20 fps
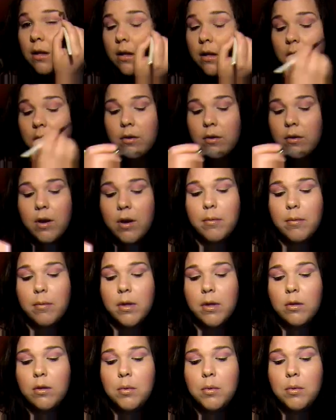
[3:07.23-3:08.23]
And then grabbing
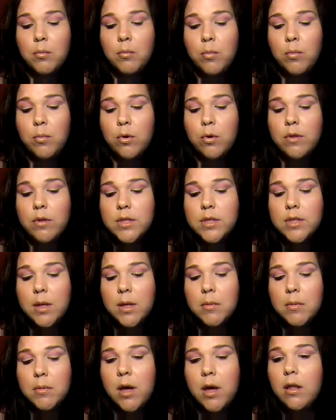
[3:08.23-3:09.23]
a little bit more of the
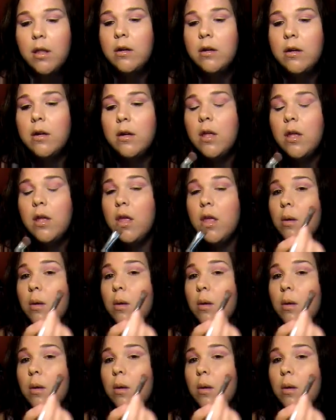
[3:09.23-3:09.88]
same color